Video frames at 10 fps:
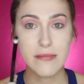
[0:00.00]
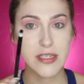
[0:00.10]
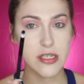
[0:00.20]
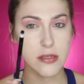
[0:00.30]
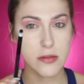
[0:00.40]

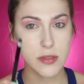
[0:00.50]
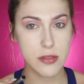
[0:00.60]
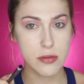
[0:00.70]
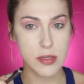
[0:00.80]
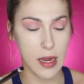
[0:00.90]
But you're gonna want
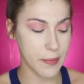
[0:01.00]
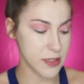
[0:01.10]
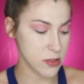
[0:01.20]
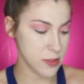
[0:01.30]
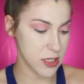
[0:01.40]
to use like a
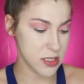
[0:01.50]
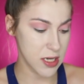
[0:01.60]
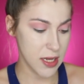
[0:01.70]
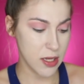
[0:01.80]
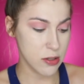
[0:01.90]
pencil brush.
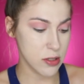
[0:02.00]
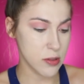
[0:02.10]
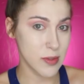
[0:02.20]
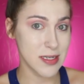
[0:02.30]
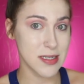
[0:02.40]
You're
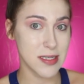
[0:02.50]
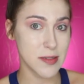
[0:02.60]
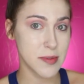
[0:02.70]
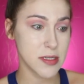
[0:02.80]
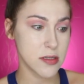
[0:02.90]
gonna want to
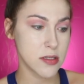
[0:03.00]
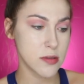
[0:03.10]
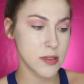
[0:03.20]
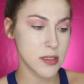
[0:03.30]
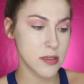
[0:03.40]
dip
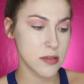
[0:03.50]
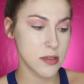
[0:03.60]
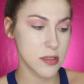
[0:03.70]
into it,